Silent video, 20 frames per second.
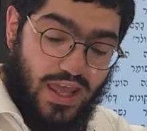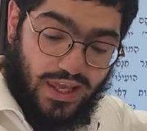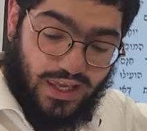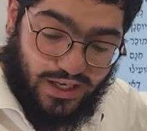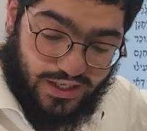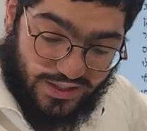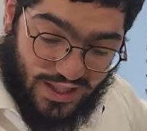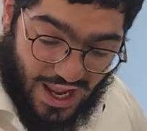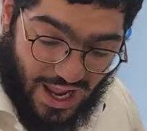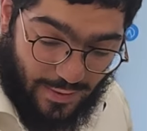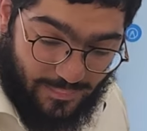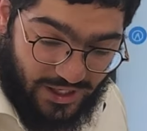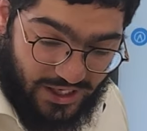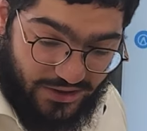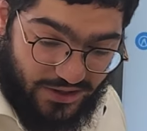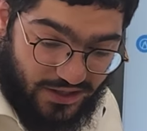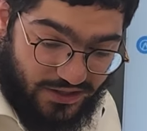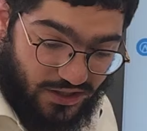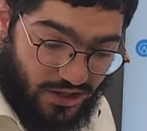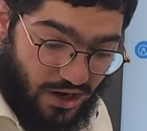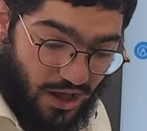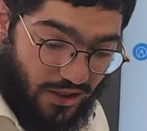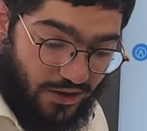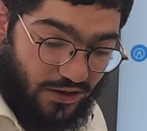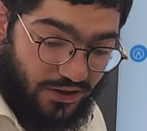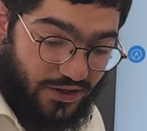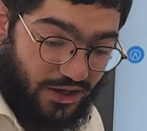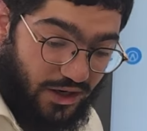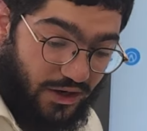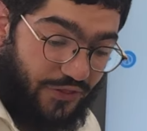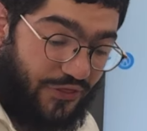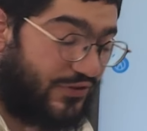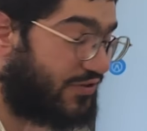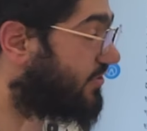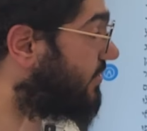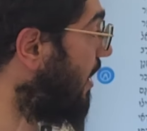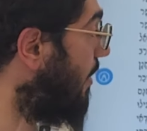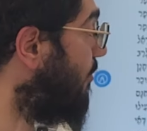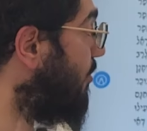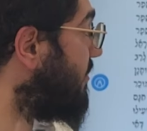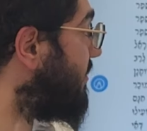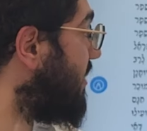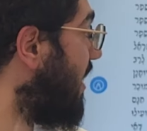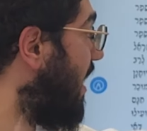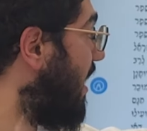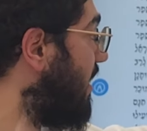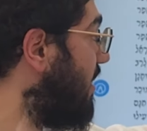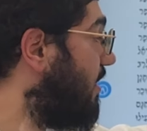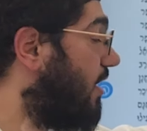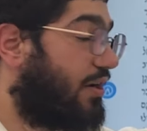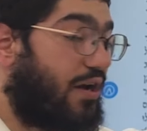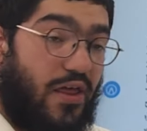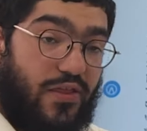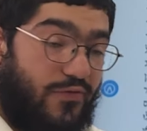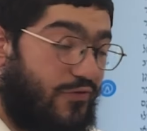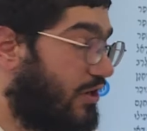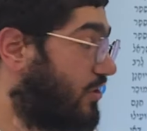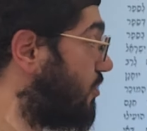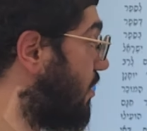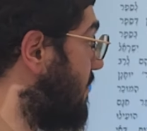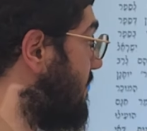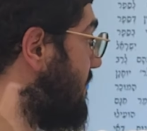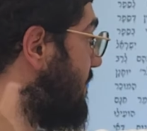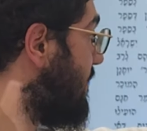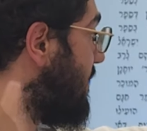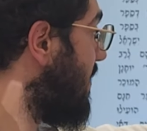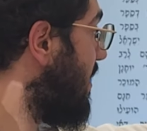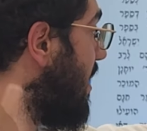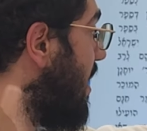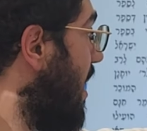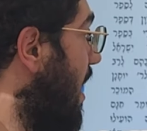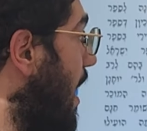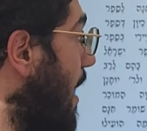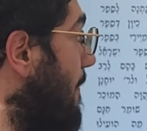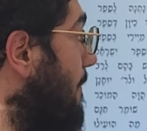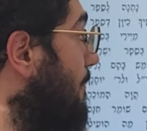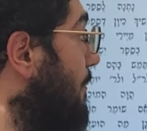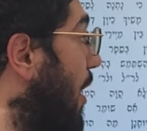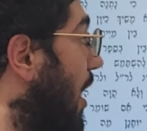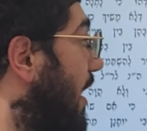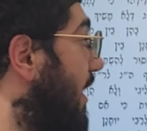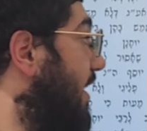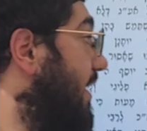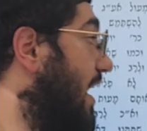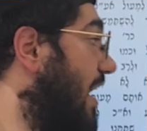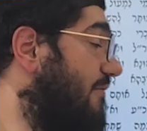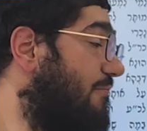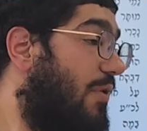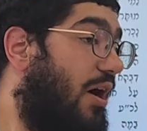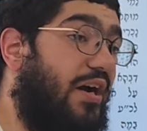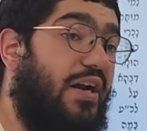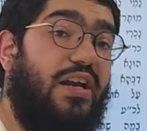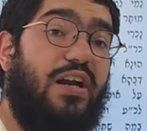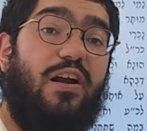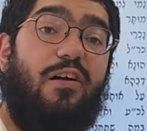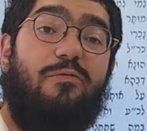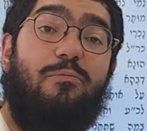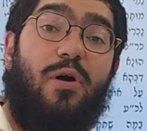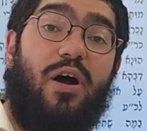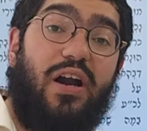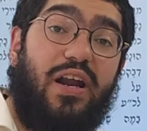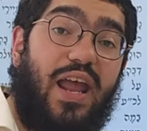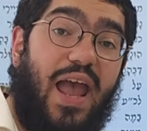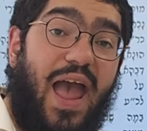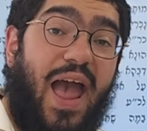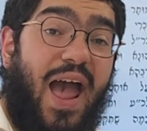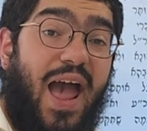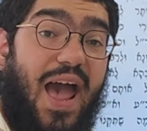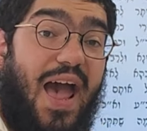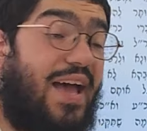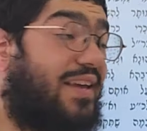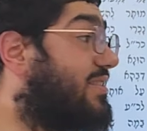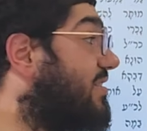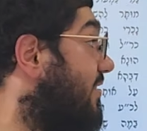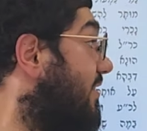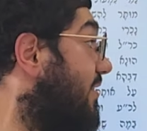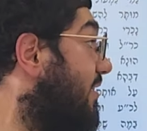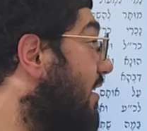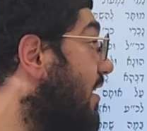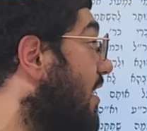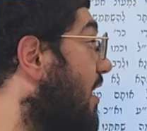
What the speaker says: Ikadamri, there are some who say, another version, Boy Rav Mari asked,